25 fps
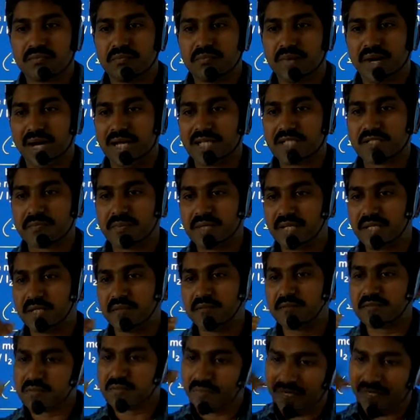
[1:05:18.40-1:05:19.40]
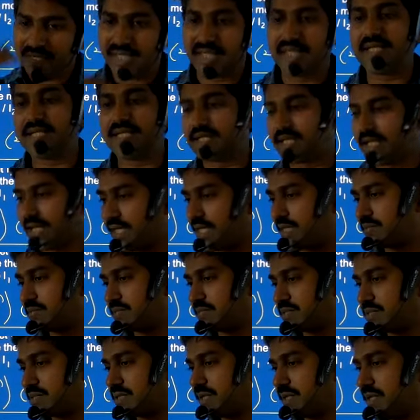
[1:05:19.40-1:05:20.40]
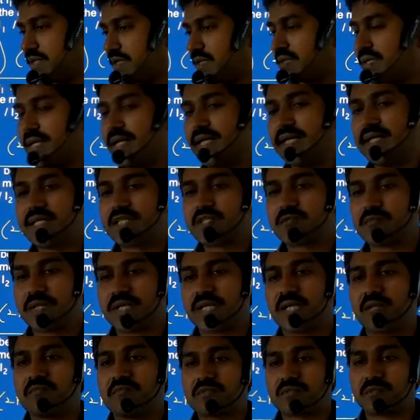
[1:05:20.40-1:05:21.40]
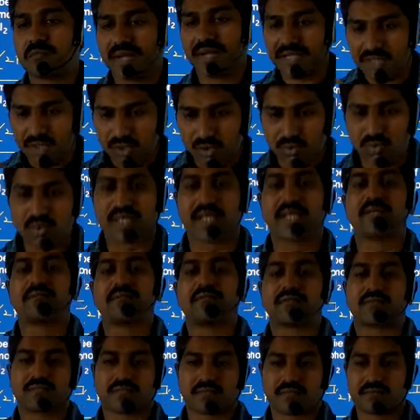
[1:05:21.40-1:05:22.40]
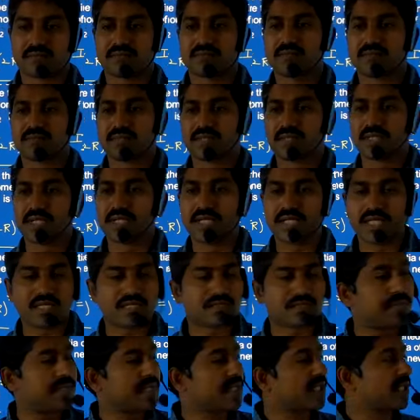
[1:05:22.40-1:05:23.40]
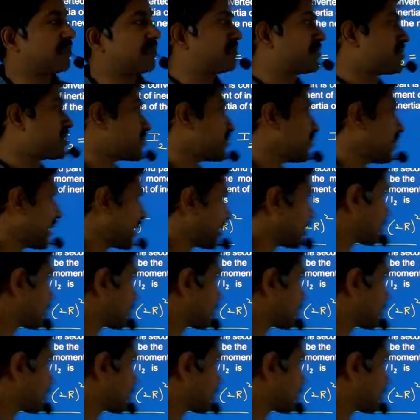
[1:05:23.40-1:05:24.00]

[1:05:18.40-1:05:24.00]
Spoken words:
If mass becomes by 8 times, radius becomes by 2 times. Radius becomes